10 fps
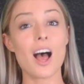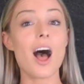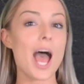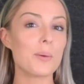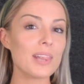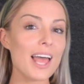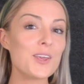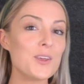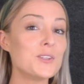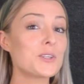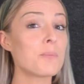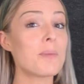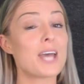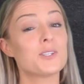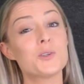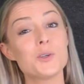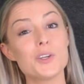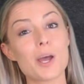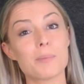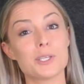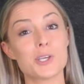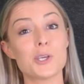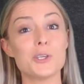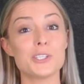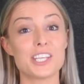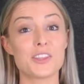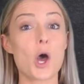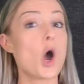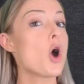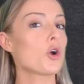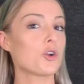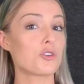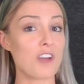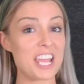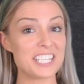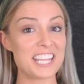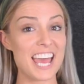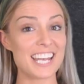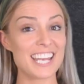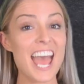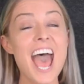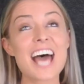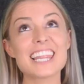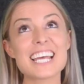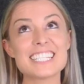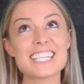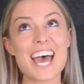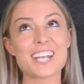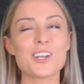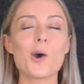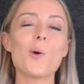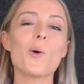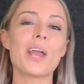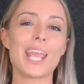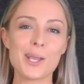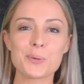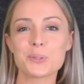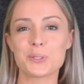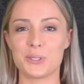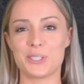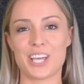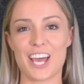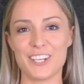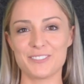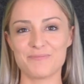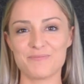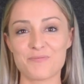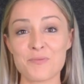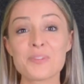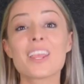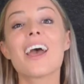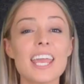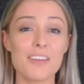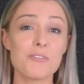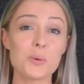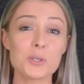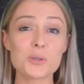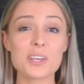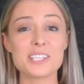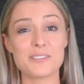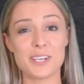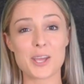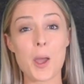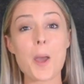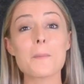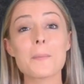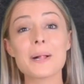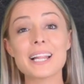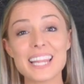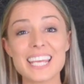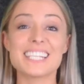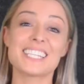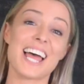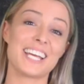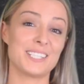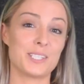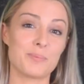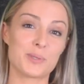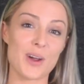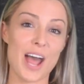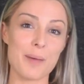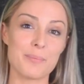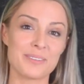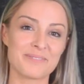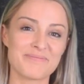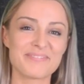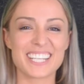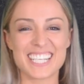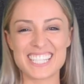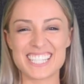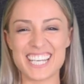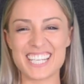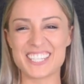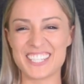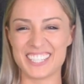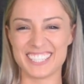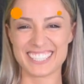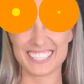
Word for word: I would like you to compare two numbers using the greater than, less than, or equal to sign. If you enjoyed this video, please like and subscribe. See you soon.